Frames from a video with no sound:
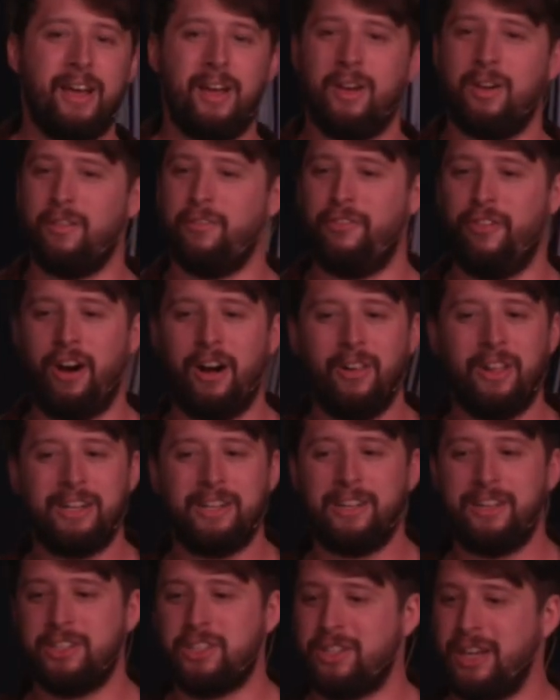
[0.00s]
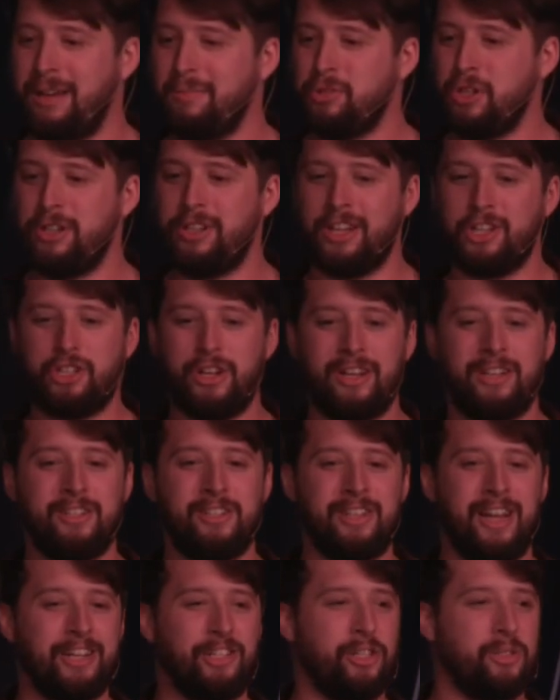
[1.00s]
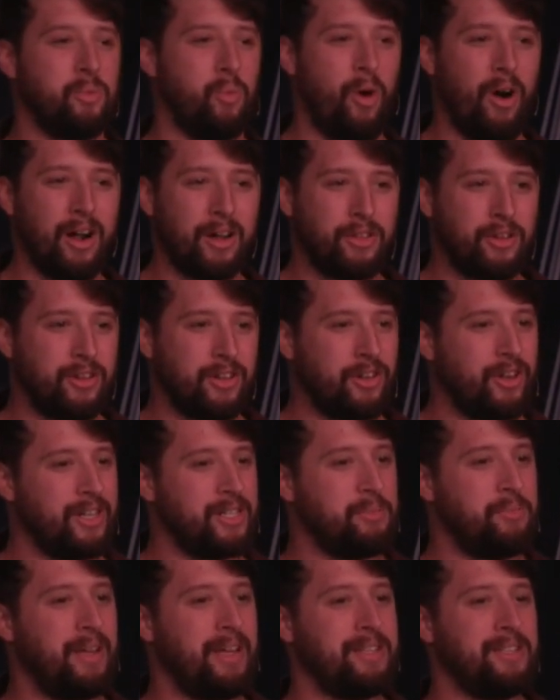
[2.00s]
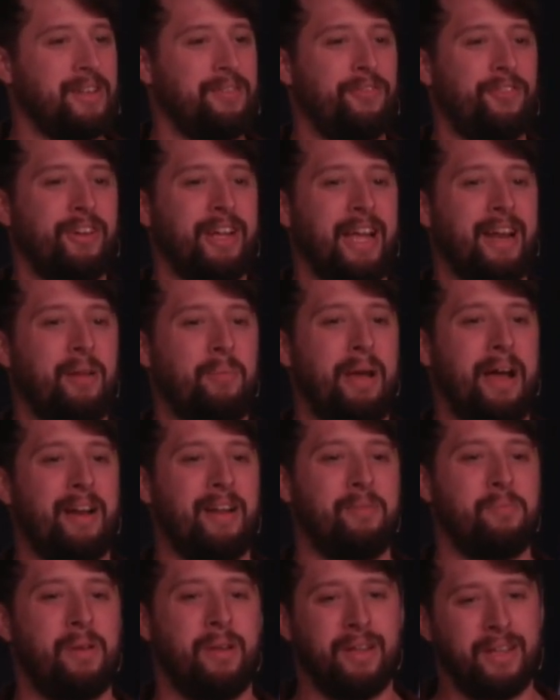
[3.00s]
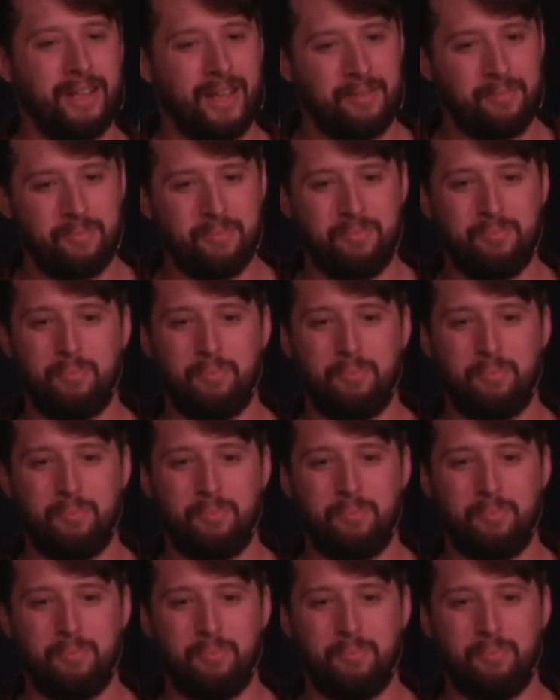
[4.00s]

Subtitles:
fall into the same traditions, not just walk through Christmas and forget about it and be like, yep,